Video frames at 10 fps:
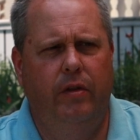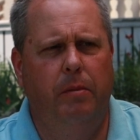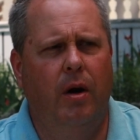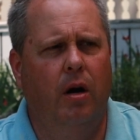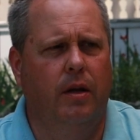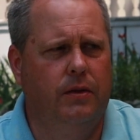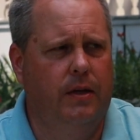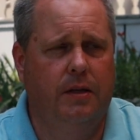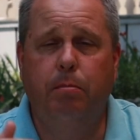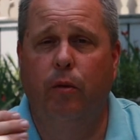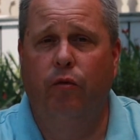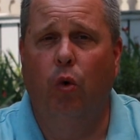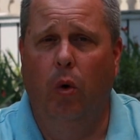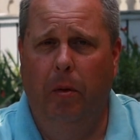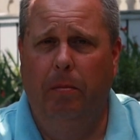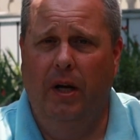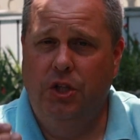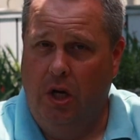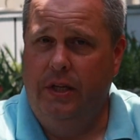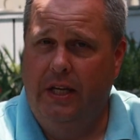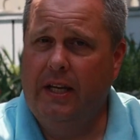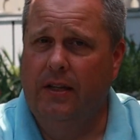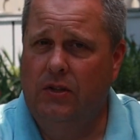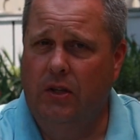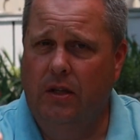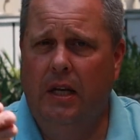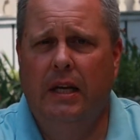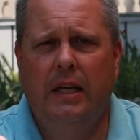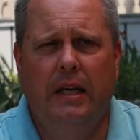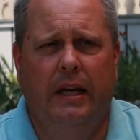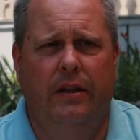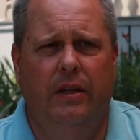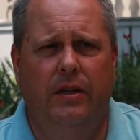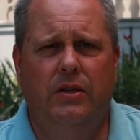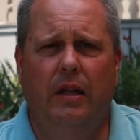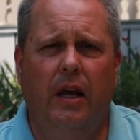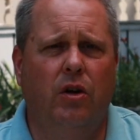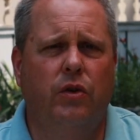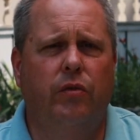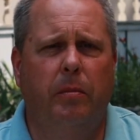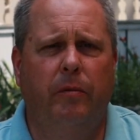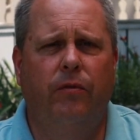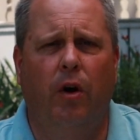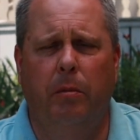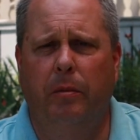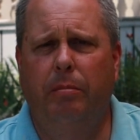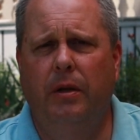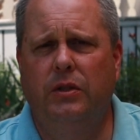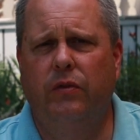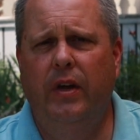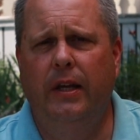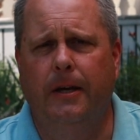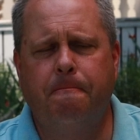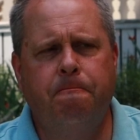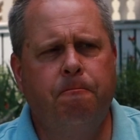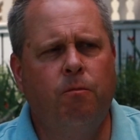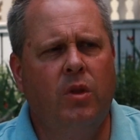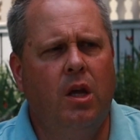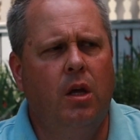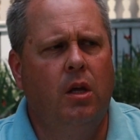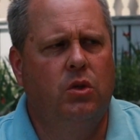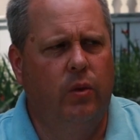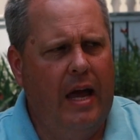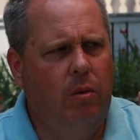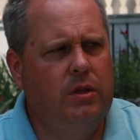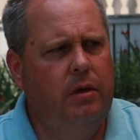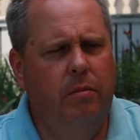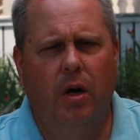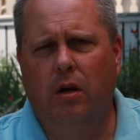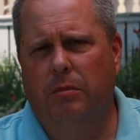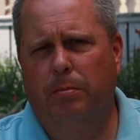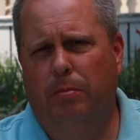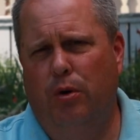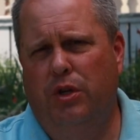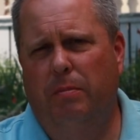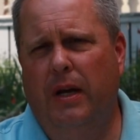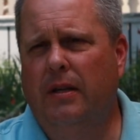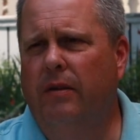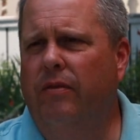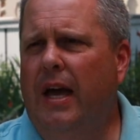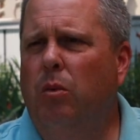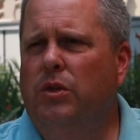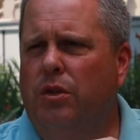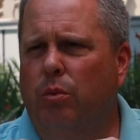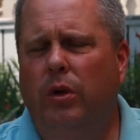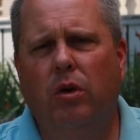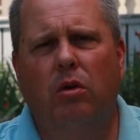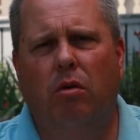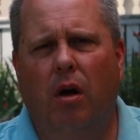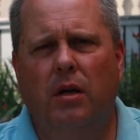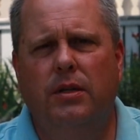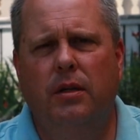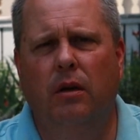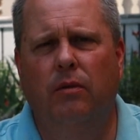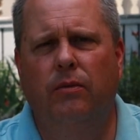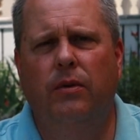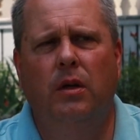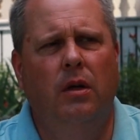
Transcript: of the Americans as put forward by John Dickinson in these letters from a farmer in Pennsylvania. So that was the Americans' perspective. That was the real crux of